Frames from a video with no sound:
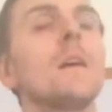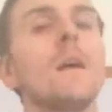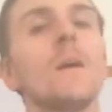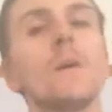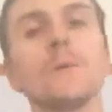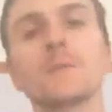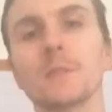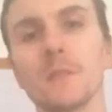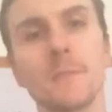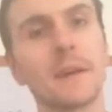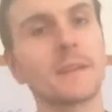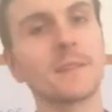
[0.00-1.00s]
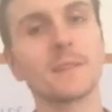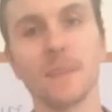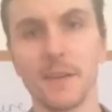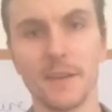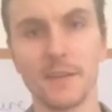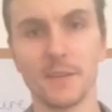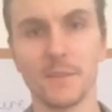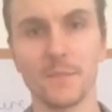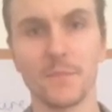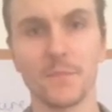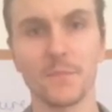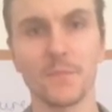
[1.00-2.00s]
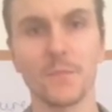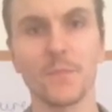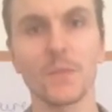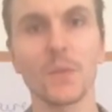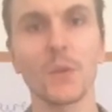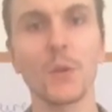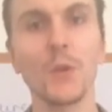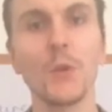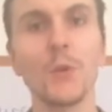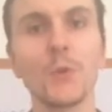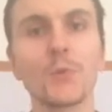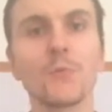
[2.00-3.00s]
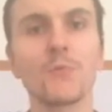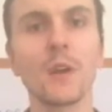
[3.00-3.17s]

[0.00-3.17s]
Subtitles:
Oh, Luc's going to make us tired. Luc